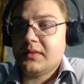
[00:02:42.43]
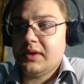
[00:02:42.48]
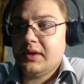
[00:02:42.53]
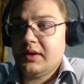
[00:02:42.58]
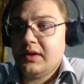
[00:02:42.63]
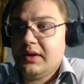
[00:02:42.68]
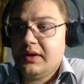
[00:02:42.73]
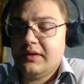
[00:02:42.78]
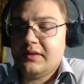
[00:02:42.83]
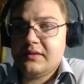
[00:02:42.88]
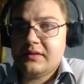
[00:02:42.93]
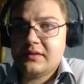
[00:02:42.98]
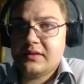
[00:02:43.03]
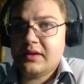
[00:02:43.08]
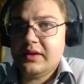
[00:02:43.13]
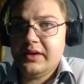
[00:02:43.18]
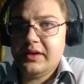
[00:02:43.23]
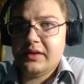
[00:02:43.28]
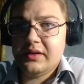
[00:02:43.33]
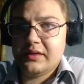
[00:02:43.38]
is
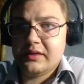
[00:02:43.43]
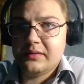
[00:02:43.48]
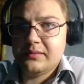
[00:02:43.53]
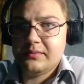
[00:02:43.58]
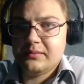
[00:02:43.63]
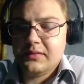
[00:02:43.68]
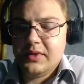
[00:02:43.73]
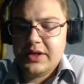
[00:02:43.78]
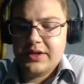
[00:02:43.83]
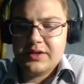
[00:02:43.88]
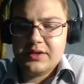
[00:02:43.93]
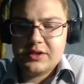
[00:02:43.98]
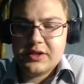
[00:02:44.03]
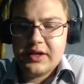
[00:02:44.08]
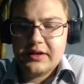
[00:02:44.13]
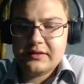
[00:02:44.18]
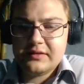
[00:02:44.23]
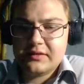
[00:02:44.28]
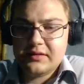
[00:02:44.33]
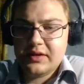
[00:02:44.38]
clear. It's
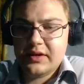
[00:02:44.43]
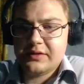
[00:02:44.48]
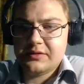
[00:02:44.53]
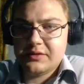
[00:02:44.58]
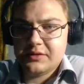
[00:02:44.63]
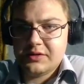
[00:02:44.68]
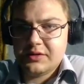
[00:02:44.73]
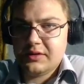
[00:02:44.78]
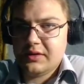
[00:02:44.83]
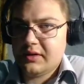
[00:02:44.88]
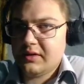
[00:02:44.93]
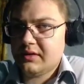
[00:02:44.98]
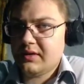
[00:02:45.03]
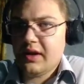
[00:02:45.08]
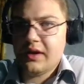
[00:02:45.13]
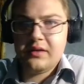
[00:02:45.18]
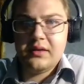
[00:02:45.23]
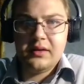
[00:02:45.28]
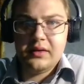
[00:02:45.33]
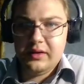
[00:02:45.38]
just nitrogen and
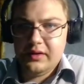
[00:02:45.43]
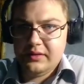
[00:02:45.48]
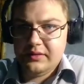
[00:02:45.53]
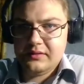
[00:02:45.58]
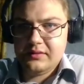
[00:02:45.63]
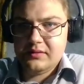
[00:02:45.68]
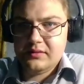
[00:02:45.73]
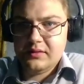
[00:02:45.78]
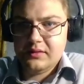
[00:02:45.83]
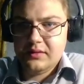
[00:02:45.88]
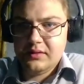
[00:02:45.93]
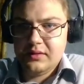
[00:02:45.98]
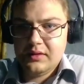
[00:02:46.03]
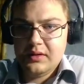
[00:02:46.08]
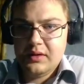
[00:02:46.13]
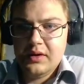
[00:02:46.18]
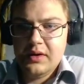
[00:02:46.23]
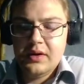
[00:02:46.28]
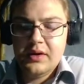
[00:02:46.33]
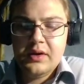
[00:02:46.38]
nothing else.
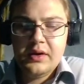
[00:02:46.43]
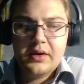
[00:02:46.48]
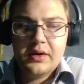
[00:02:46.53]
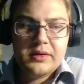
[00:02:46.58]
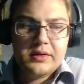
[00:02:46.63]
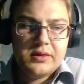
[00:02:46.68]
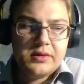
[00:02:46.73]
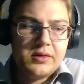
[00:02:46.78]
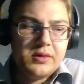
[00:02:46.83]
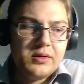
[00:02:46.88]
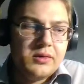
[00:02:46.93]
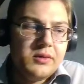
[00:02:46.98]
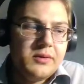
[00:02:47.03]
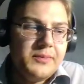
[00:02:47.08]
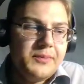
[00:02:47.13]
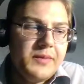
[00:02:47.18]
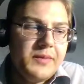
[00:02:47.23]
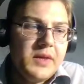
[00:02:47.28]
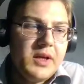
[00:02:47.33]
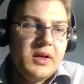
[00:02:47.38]
No,
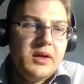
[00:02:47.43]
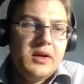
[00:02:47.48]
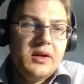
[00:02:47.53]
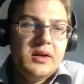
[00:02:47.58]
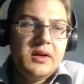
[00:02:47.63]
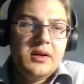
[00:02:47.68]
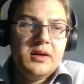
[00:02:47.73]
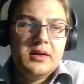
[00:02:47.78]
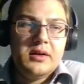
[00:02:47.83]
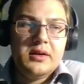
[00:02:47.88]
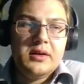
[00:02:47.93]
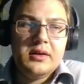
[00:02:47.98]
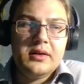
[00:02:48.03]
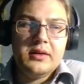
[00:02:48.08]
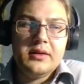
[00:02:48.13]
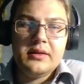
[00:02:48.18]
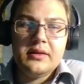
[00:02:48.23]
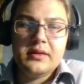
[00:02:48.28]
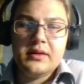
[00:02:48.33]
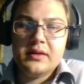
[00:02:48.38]

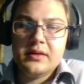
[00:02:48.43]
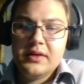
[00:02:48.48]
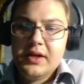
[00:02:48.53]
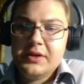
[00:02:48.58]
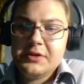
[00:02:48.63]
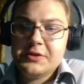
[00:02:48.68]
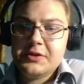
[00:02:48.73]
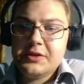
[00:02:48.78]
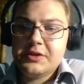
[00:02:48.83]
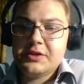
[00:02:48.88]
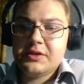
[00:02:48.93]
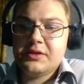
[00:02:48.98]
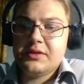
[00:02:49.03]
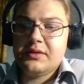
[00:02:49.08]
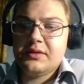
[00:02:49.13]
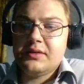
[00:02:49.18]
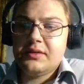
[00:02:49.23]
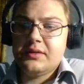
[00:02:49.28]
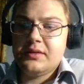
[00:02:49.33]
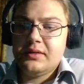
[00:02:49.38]
the nitrogen
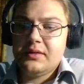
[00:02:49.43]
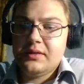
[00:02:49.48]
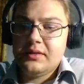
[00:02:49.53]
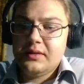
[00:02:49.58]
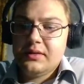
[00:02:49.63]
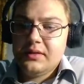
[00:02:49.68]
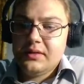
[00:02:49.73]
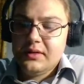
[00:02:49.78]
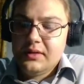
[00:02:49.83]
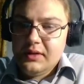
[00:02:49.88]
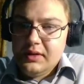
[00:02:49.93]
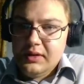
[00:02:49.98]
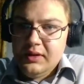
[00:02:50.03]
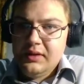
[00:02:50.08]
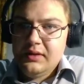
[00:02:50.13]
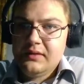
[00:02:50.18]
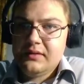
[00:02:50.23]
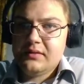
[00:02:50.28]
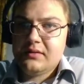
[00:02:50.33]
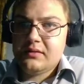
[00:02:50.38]

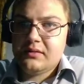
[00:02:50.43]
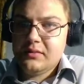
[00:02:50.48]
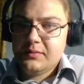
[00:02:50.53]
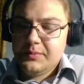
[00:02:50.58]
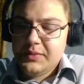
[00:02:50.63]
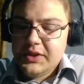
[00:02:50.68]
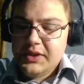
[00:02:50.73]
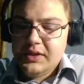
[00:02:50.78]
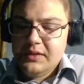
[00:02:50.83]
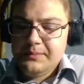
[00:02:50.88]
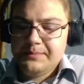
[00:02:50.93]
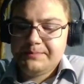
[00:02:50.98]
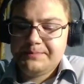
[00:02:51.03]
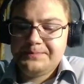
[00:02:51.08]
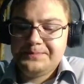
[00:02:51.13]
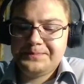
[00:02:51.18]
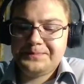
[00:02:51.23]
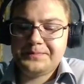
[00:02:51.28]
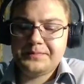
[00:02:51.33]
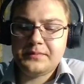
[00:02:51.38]
needs to be
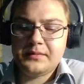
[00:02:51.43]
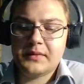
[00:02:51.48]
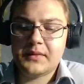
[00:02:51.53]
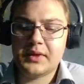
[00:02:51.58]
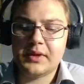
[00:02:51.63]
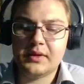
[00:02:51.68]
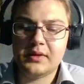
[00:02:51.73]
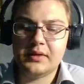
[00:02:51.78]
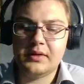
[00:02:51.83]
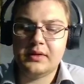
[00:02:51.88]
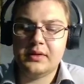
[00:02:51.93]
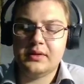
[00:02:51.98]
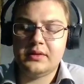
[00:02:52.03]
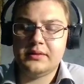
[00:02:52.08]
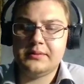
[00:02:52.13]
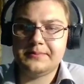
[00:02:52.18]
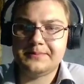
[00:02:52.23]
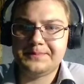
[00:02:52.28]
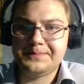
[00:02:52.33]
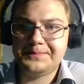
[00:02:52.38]

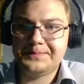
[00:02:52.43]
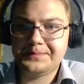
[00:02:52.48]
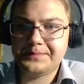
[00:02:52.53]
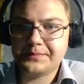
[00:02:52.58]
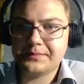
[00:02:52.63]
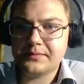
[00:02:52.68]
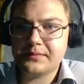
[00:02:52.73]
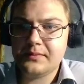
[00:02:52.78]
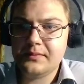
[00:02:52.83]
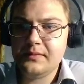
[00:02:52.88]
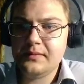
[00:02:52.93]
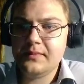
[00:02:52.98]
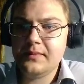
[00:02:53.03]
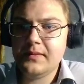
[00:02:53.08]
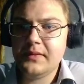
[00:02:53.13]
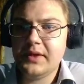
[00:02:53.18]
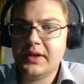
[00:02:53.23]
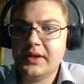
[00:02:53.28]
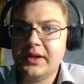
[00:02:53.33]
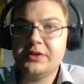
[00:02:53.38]
um,
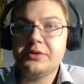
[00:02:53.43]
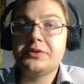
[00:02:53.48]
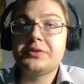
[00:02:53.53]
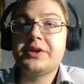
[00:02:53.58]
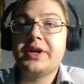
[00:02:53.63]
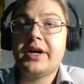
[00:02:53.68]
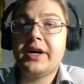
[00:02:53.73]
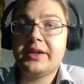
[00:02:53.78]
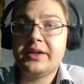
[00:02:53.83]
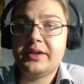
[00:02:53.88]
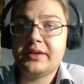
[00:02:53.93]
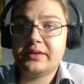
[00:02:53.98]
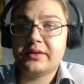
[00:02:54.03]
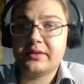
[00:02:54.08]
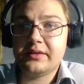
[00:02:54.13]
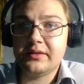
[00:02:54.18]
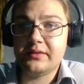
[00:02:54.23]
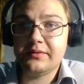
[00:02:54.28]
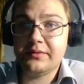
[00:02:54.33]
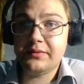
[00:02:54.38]
in organic
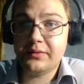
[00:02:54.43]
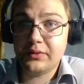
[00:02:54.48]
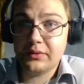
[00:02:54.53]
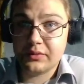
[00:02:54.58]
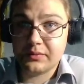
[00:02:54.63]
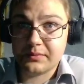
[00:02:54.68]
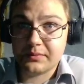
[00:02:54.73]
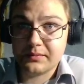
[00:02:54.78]
form